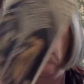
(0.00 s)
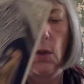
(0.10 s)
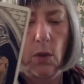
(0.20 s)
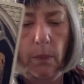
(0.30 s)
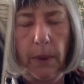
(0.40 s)

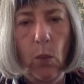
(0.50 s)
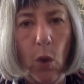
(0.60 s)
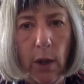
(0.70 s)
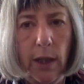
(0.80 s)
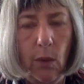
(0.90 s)
You could be
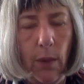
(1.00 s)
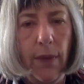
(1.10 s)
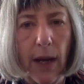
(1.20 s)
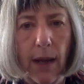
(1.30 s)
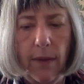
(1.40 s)
working
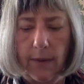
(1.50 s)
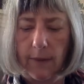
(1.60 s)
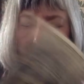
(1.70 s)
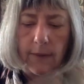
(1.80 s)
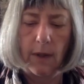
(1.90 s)
with
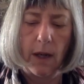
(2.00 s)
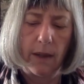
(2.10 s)
others.